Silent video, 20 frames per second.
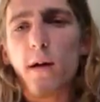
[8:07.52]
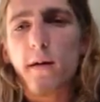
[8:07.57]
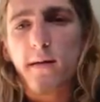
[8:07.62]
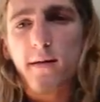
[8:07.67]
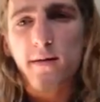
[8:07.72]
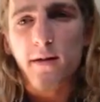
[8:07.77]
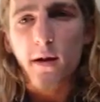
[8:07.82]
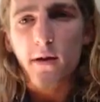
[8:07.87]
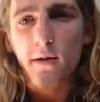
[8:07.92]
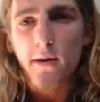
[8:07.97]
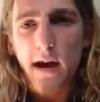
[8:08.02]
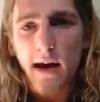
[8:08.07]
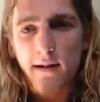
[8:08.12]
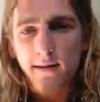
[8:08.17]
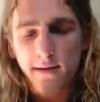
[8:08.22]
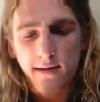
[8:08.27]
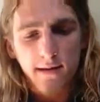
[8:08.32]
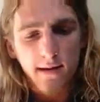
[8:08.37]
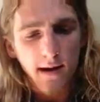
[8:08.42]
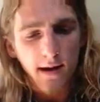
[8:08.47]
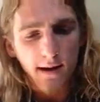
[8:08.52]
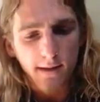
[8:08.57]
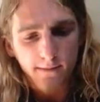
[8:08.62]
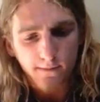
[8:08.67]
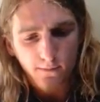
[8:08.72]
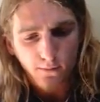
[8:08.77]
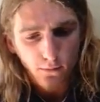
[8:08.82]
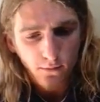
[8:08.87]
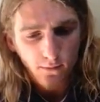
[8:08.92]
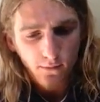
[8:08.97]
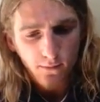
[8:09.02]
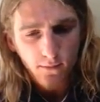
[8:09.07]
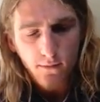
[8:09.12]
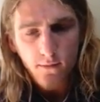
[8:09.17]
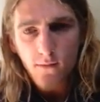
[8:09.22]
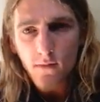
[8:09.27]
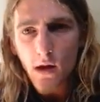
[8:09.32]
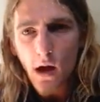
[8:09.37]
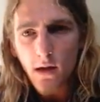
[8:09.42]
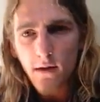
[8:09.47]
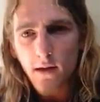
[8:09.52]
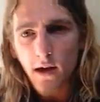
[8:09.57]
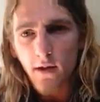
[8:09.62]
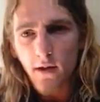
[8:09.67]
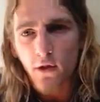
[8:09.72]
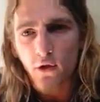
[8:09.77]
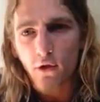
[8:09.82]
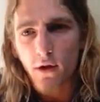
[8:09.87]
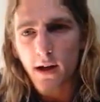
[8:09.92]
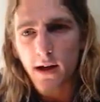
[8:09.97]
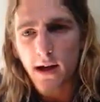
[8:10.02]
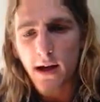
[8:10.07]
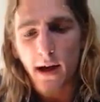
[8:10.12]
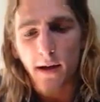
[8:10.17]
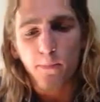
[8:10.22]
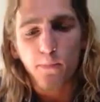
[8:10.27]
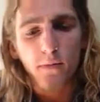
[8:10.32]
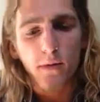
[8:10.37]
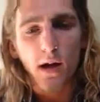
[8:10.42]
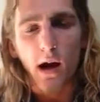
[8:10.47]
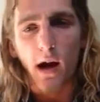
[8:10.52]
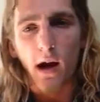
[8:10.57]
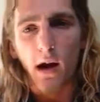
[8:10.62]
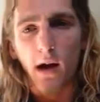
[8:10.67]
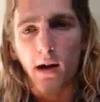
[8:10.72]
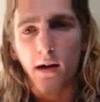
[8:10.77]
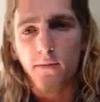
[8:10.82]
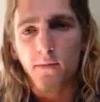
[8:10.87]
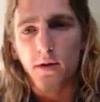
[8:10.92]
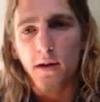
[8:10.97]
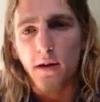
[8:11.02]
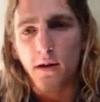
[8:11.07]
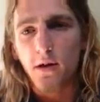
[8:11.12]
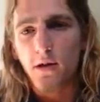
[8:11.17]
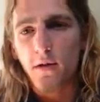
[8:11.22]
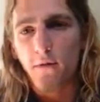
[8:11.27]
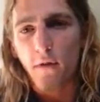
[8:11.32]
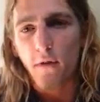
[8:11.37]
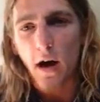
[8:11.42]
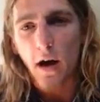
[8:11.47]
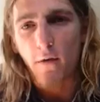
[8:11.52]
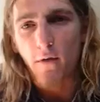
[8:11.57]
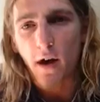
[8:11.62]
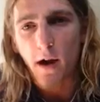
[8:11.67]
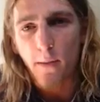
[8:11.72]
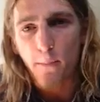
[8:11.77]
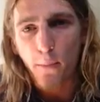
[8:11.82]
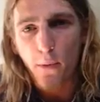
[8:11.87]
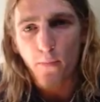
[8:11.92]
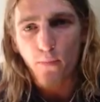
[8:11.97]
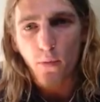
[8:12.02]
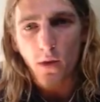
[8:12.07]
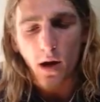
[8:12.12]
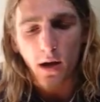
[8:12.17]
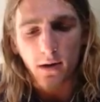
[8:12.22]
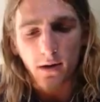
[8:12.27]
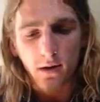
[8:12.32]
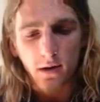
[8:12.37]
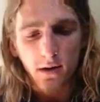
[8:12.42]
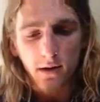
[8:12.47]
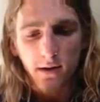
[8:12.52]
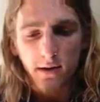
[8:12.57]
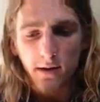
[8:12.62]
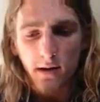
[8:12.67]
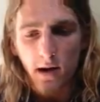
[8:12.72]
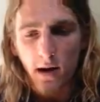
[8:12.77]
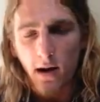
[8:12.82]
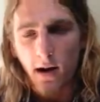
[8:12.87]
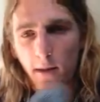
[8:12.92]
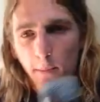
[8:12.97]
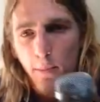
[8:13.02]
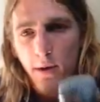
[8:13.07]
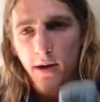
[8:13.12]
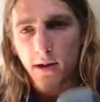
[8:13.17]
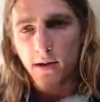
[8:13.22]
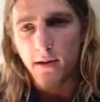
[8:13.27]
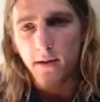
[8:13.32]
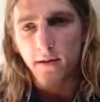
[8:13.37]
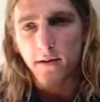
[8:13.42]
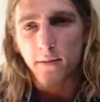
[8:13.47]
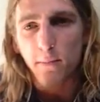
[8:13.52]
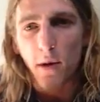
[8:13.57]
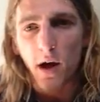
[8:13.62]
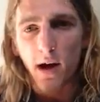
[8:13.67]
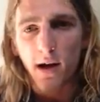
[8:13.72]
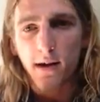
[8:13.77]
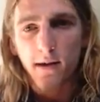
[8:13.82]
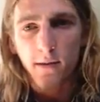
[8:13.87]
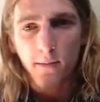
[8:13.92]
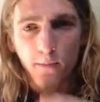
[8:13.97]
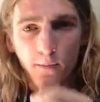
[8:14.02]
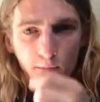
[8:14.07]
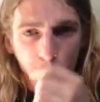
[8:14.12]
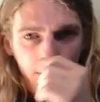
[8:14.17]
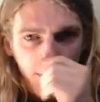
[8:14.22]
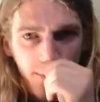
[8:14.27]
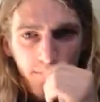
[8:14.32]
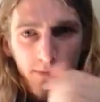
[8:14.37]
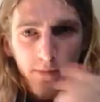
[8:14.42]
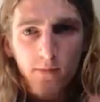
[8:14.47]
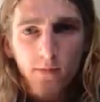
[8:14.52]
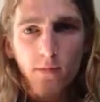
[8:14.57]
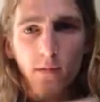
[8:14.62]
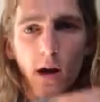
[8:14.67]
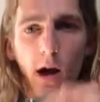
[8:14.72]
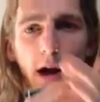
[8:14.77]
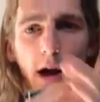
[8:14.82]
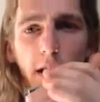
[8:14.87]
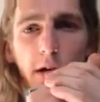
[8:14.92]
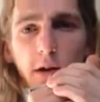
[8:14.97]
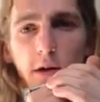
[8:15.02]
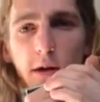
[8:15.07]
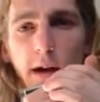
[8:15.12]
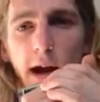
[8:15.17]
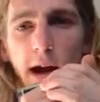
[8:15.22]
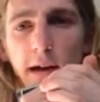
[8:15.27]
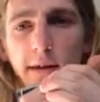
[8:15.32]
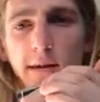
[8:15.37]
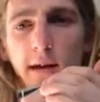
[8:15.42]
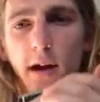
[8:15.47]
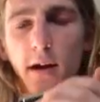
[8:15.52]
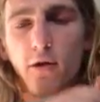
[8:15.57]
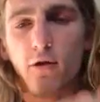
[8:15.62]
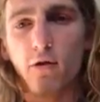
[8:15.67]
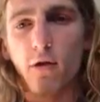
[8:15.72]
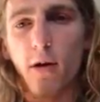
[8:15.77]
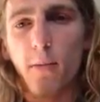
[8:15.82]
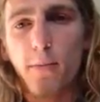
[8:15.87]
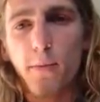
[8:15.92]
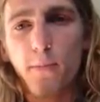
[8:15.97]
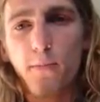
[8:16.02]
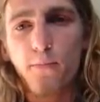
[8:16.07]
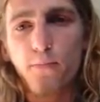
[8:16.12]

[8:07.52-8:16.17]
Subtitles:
So that's really it. You need a good valve amp, a good high impedance mic, and a good airtight grip.